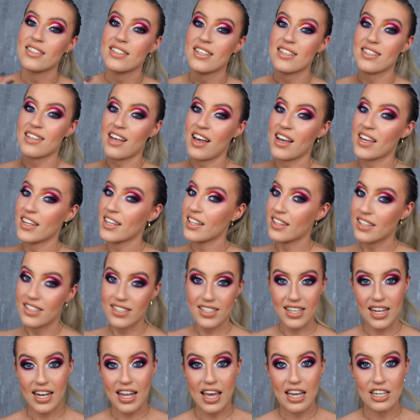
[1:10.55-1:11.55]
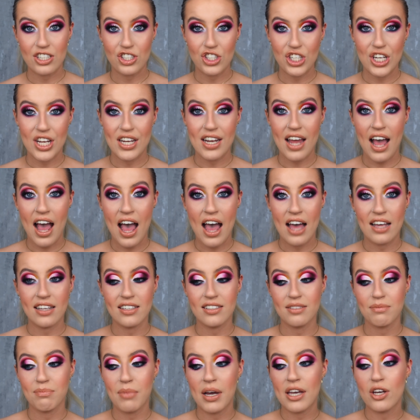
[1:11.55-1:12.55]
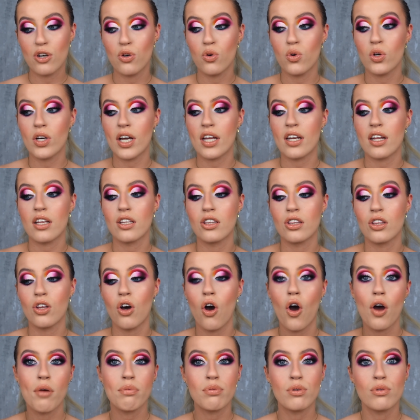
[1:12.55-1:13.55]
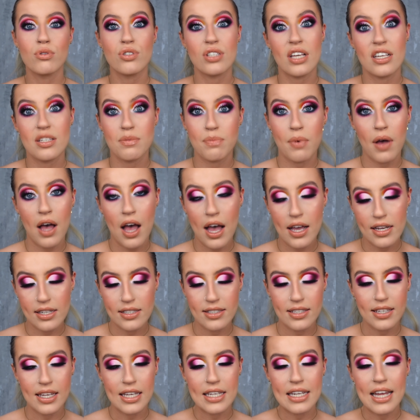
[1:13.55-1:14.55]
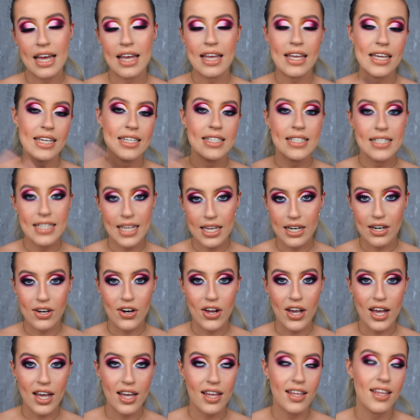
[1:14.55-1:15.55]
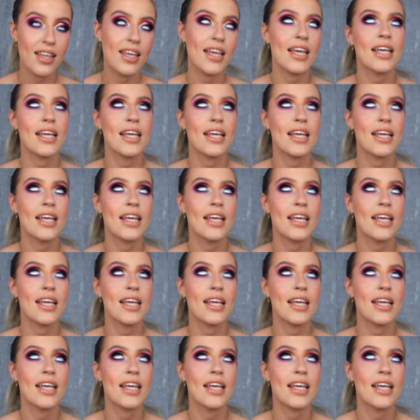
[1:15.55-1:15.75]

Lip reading: designing this collection and my whole kind of thought process behind it, etc,